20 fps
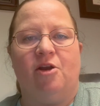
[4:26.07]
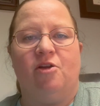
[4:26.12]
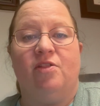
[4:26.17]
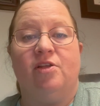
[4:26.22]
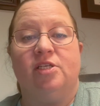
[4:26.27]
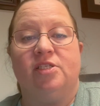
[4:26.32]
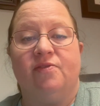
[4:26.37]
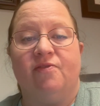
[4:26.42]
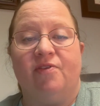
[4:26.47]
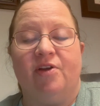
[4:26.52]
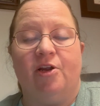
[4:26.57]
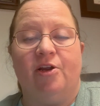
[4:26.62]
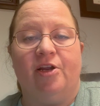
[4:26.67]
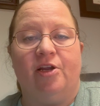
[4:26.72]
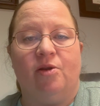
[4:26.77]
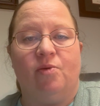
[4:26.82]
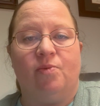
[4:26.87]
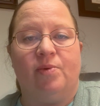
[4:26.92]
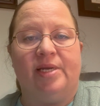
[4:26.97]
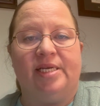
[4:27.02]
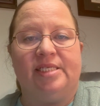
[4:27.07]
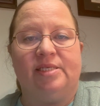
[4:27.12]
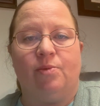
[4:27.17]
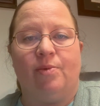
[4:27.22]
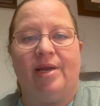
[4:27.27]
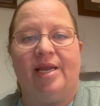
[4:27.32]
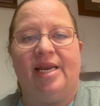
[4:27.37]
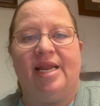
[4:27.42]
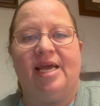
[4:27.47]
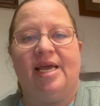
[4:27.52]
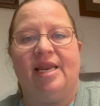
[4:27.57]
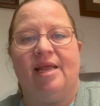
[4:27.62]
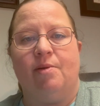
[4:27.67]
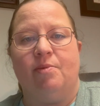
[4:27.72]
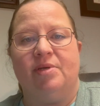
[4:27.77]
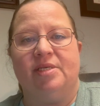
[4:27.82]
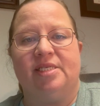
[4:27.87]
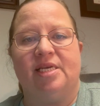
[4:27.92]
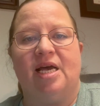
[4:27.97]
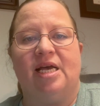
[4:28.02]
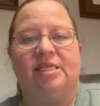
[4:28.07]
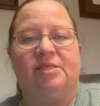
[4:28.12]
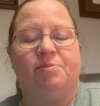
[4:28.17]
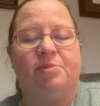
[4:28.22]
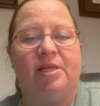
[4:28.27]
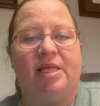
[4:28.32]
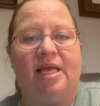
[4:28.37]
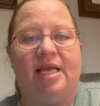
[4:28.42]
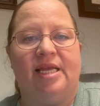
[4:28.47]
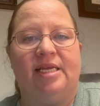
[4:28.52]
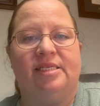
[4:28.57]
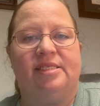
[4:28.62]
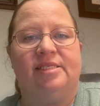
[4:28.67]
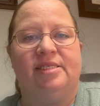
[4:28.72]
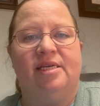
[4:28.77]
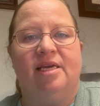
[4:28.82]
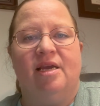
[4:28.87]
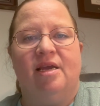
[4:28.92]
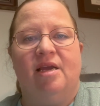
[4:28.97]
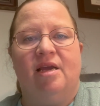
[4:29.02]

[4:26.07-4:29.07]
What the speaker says: or there's a very good reason why not, I was hospitalized,